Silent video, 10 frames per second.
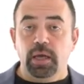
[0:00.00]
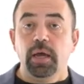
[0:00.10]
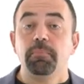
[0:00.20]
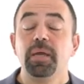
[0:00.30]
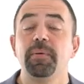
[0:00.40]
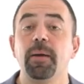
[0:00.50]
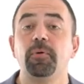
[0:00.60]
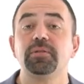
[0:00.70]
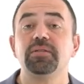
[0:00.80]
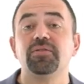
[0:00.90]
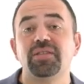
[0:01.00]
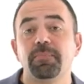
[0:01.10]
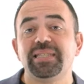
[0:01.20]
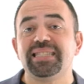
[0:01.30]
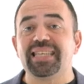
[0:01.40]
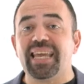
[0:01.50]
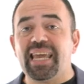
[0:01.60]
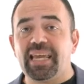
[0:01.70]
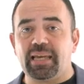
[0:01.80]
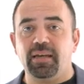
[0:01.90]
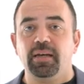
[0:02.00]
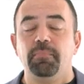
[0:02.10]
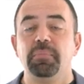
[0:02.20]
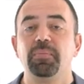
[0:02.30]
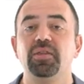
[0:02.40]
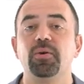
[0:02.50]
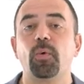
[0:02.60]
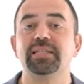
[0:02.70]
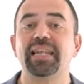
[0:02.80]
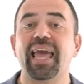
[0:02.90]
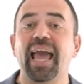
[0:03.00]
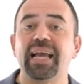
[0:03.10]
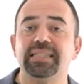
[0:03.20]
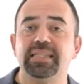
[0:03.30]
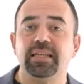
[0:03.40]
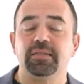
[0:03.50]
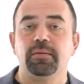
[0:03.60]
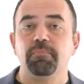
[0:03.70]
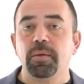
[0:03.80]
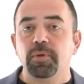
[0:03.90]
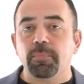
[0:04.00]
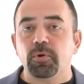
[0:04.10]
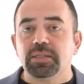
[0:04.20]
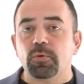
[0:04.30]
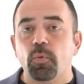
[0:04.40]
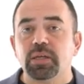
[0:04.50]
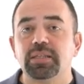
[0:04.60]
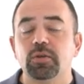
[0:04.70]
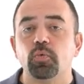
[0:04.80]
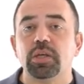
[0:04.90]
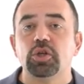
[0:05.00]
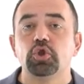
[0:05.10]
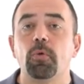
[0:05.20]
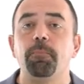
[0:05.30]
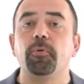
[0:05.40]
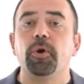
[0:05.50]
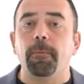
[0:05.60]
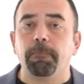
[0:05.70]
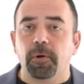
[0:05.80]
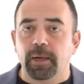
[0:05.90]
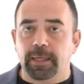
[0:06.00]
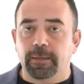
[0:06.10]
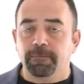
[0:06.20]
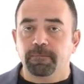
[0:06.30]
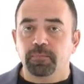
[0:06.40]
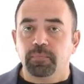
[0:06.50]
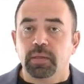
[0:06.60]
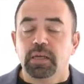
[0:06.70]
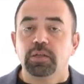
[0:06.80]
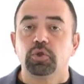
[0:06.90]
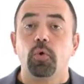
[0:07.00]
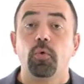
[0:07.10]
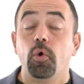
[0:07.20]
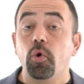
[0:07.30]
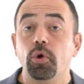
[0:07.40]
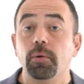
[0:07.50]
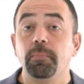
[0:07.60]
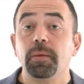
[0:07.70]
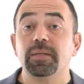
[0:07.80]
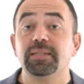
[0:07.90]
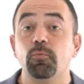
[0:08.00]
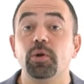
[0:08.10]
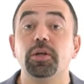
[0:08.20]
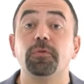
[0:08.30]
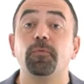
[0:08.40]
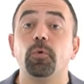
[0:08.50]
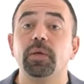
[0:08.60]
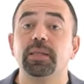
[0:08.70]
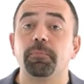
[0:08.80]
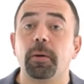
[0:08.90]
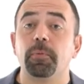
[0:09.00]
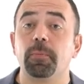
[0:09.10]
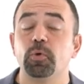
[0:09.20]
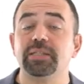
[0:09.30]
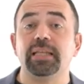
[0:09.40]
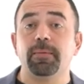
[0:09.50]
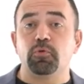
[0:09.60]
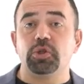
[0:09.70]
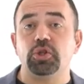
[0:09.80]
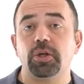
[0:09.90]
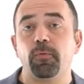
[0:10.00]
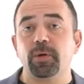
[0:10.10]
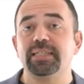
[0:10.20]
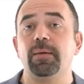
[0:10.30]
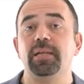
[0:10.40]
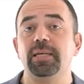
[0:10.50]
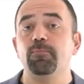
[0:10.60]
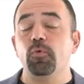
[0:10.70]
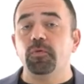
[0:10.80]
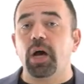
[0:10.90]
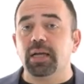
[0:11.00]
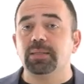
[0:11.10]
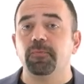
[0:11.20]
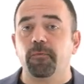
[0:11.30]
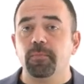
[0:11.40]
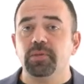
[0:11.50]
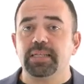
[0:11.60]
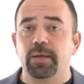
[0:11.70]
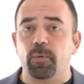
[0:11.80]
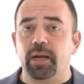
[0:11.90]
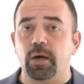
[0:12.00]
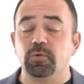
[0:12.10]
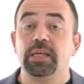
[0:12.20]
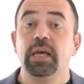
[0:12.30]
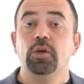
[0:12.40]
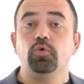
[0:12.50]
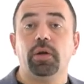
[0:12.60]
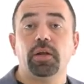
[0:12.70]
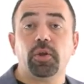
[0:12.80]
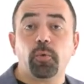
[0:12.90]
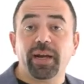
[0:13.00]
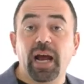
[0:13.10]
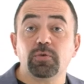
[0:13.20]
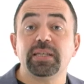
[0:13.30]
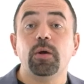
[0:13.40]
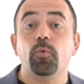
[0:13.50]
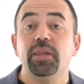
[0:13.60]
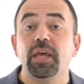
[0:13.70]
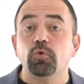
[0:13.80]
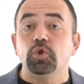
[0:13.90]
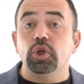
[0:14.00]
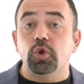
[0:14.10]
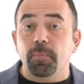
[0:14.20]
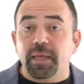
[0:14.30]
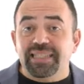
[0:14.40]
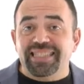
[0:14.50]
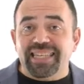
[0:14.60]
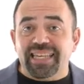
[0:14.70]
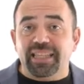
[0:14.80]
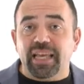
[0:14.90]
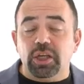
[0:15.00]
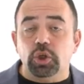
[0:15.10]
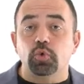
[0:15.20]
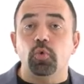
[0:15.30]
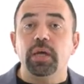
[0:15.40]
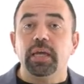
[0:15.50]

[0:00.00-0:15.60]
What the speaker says: Maybe a person did a mistake. Maybe there was an accident. Maybe the person was not doing his job properly. So, or maybe someone not following the proper policy and the procedure. For example, he moved the item from this warehouse to another warehouse without documenting the issue